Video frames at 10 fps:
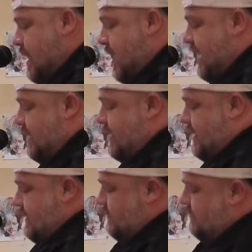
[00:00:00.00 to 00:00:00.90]
and
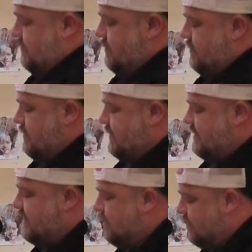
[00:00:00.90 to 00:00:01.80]

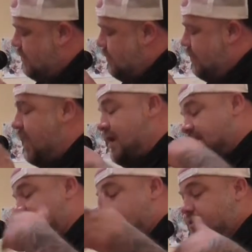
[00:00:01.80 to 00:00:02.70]
not
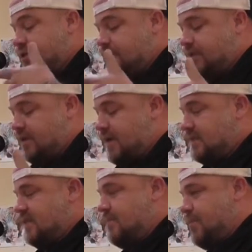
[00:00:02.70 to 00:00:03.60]
until she
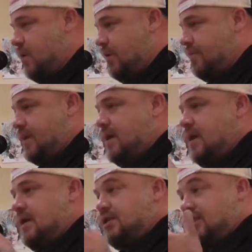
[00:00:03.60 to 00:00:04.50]
realized that I'm a poet, but
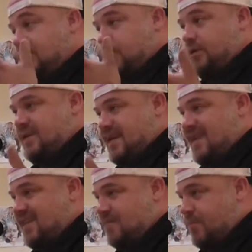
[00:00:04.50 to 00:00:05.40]
she learned
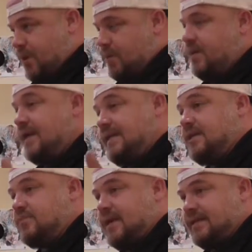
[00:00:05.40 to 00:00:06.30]
today that I'm a poet. I
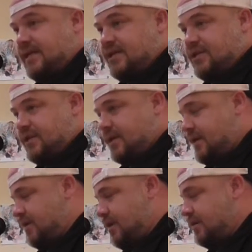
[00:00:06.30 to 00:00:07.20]
teach meditation to
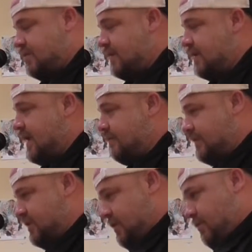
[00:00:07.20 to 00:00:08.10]
incarcerated and
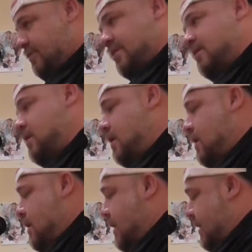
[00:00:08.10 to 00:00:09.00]
at-risk youth, and
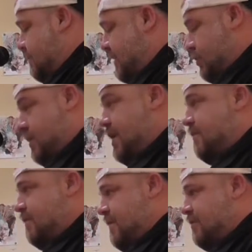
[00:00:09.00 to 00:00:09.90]
I do a
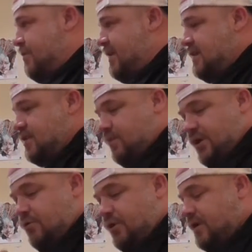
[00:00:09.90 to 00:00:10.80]
number of other things that when
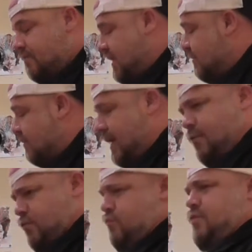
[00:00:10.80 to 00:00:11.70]
you look at me, you're like,
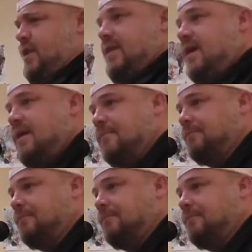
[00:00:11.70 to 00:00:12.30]
really?